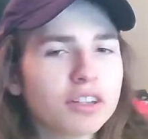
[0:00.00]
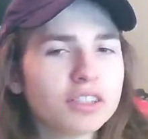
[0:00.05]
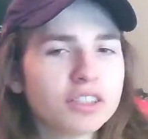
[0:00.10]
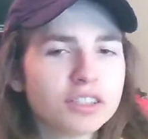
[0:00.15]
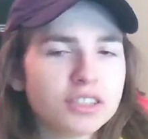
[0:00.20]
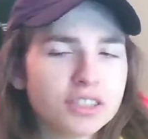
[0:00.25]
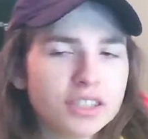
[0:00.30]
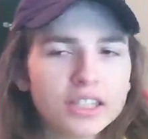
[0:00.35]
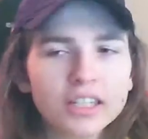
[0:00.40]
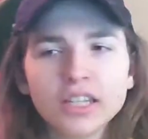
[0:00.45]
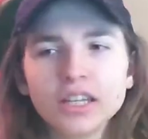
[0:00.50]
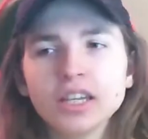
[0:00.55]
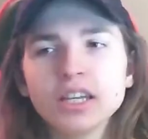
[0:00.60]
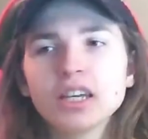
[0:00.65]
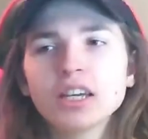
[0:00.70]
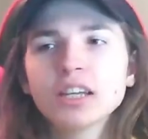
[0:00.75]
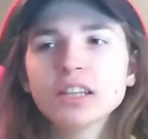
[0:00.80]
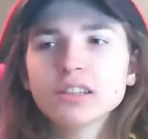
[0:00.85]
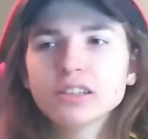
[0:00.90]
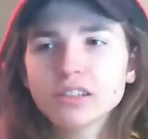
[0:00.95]
to see
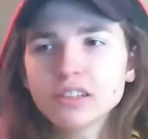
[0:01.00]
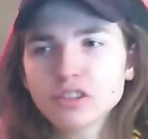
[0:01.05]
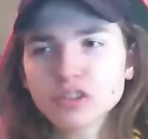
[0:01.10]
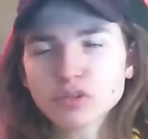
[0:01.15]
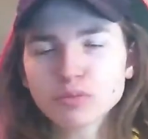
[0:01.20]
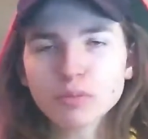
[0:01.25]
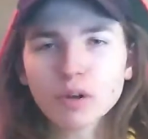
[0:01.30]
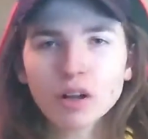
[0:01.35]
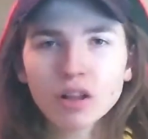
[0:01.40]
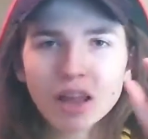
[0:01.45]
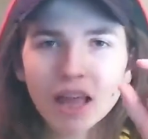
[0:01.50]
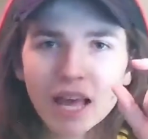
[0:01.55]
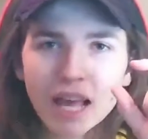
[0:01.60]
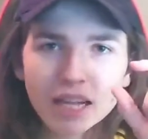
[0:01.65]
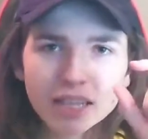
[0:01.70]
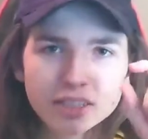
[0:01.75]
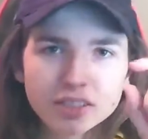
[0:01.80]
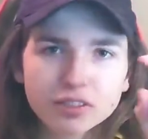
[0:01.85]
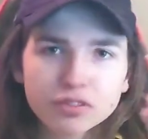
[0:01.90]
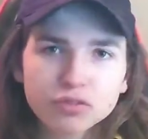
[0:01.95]
the small
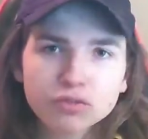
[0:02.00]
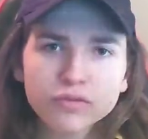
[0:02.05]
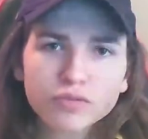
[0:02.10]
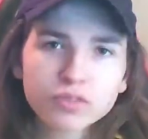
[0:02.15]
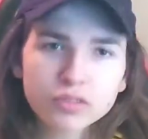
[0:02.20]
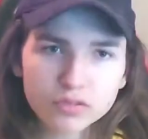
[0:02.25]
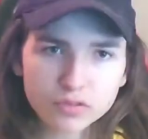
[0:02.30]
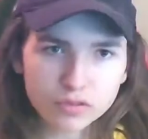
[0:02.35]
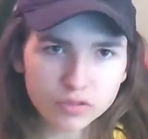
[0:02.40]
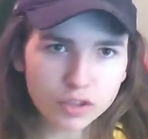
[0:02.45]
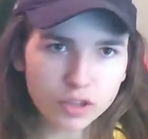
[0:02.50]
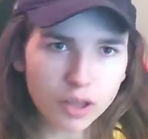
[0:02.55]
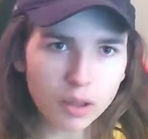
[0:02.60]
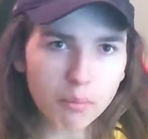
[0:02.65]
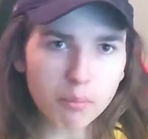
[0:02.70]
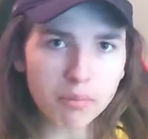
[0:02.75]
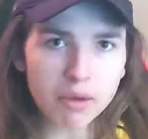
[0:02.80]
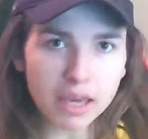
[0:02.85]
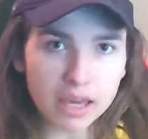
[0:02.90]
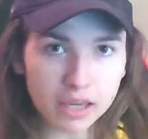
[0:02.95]
ads to the
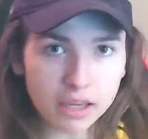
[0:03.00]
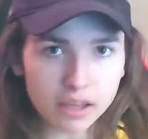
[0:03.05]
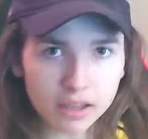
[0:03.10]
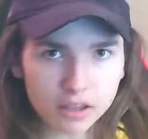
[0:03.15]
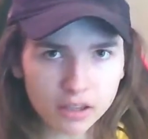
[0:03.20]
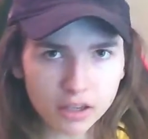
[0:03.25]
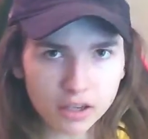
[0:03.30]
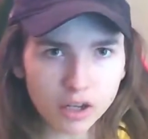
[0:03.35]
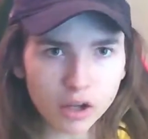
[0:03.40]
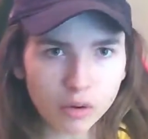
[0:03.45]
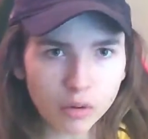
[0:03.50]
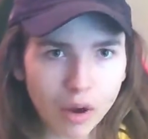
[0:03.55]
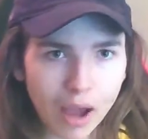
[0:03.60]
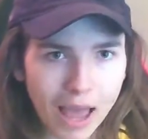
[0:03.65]
big, you know,